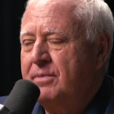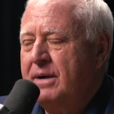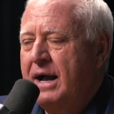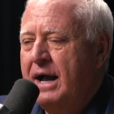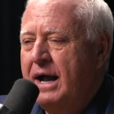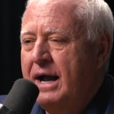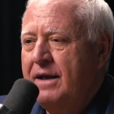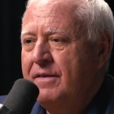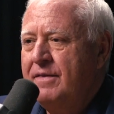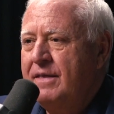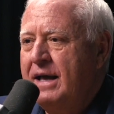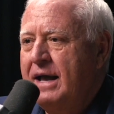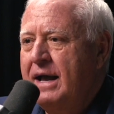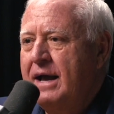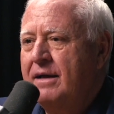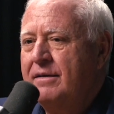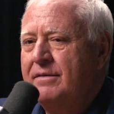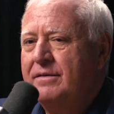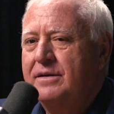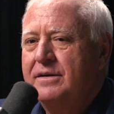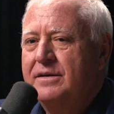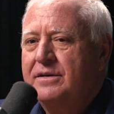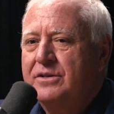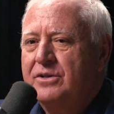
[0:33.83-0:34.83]
behind that,
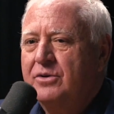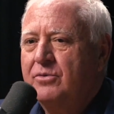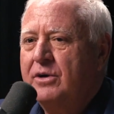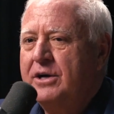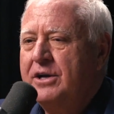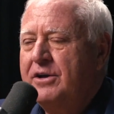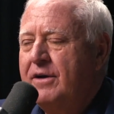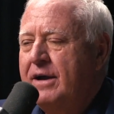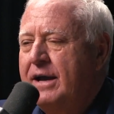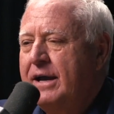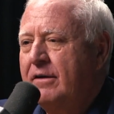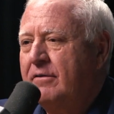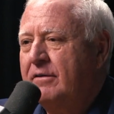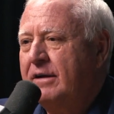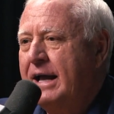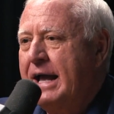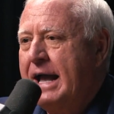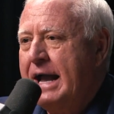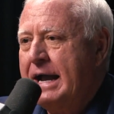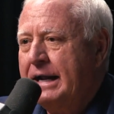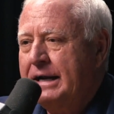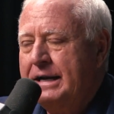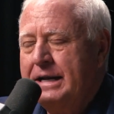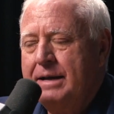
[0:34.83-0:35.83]
the way you handle it
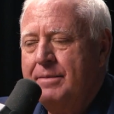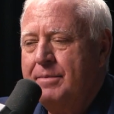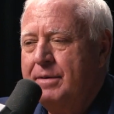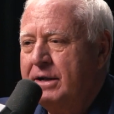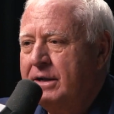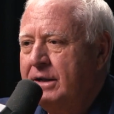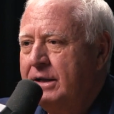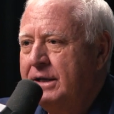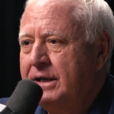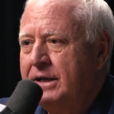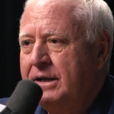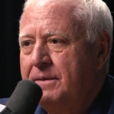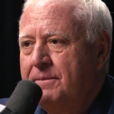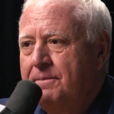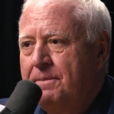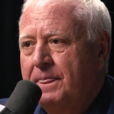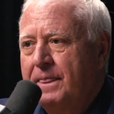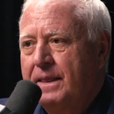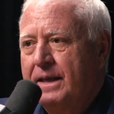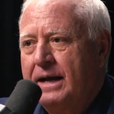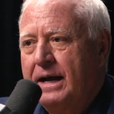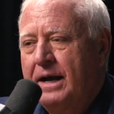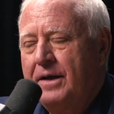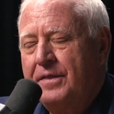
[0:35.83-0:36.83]
academically.
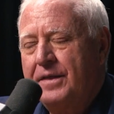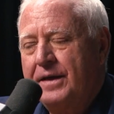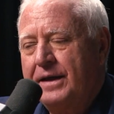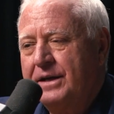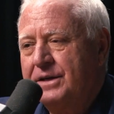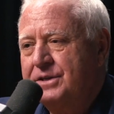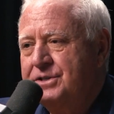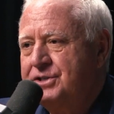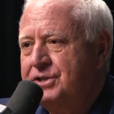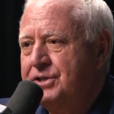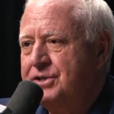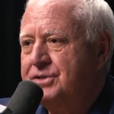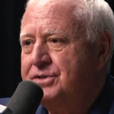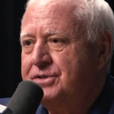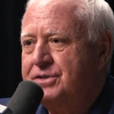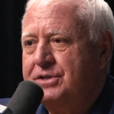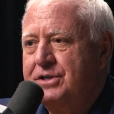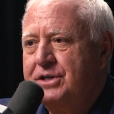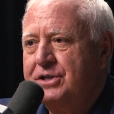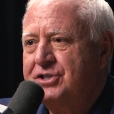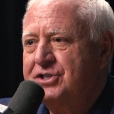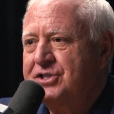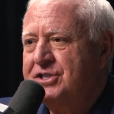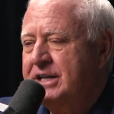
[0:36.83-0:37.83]
I think it's just
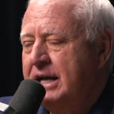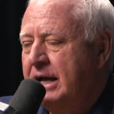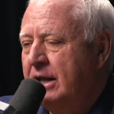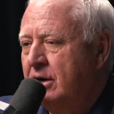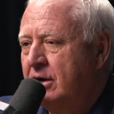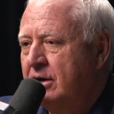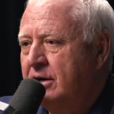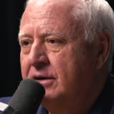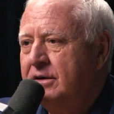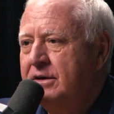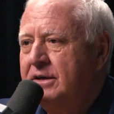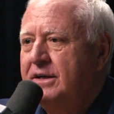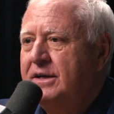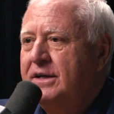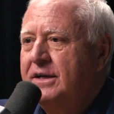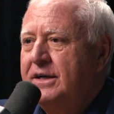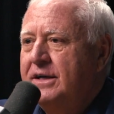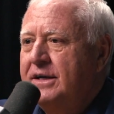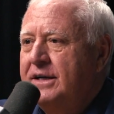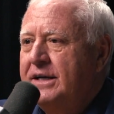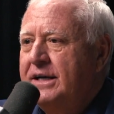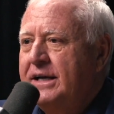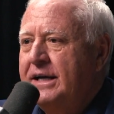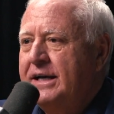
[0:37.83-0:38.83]
it's stellar,
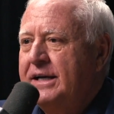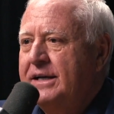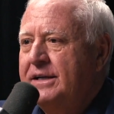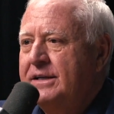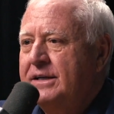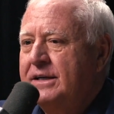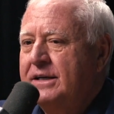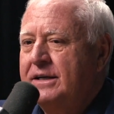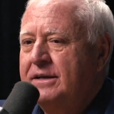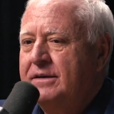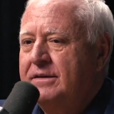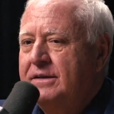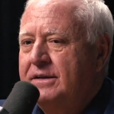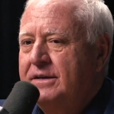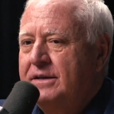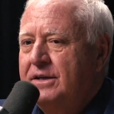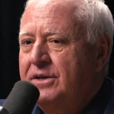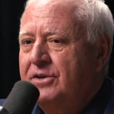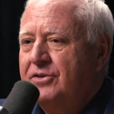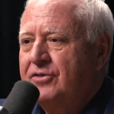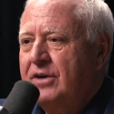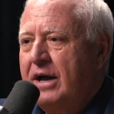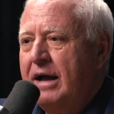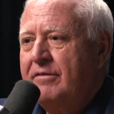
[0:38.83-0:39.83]
and uh,
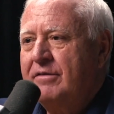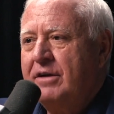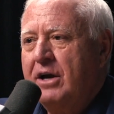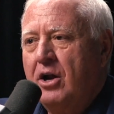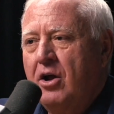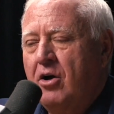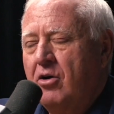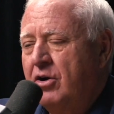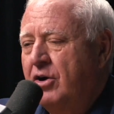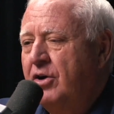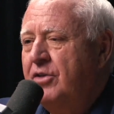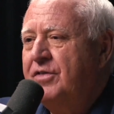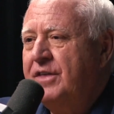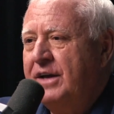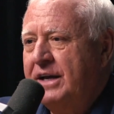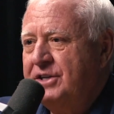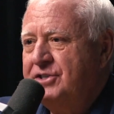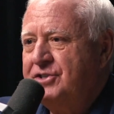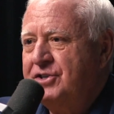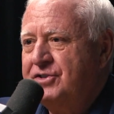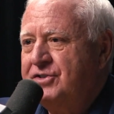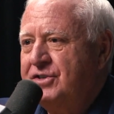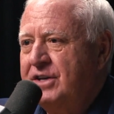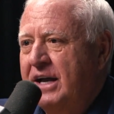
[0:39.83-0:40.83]
so I've got all good
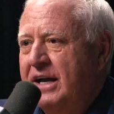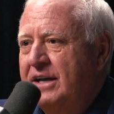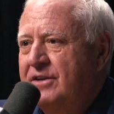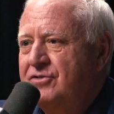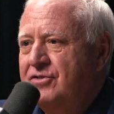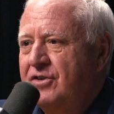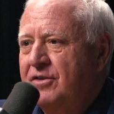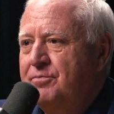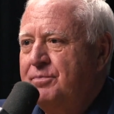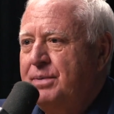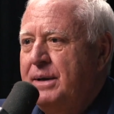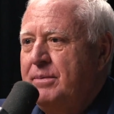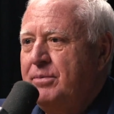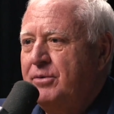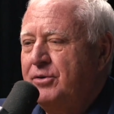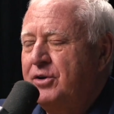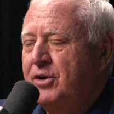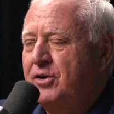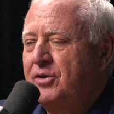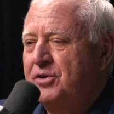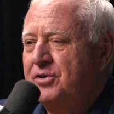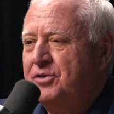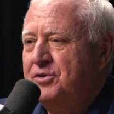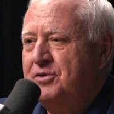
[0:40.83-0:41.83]
things to say. So if people
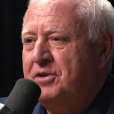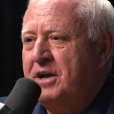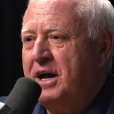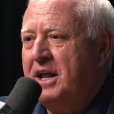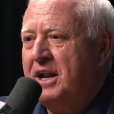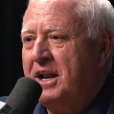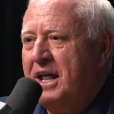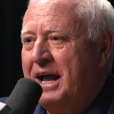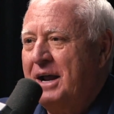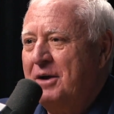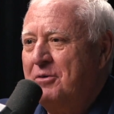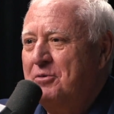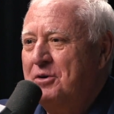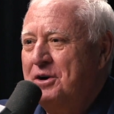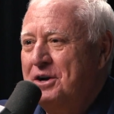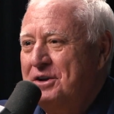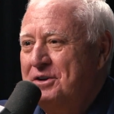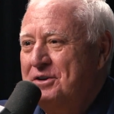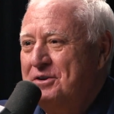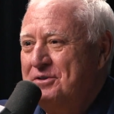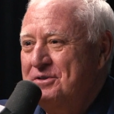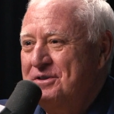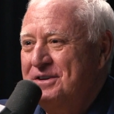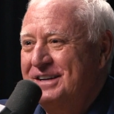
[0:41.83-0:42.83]
don't do not like what
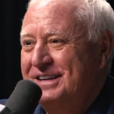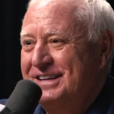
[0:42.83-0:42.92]
you